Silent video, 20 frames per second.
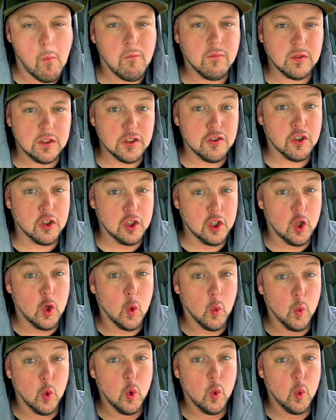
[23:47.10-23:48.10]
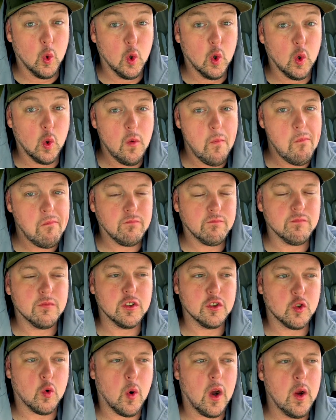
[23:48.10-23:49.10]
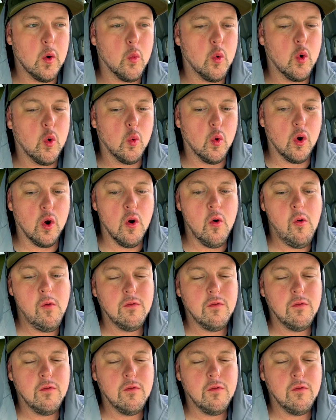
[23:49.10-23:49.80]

It's a little woo-woo. It's quite woo-woo.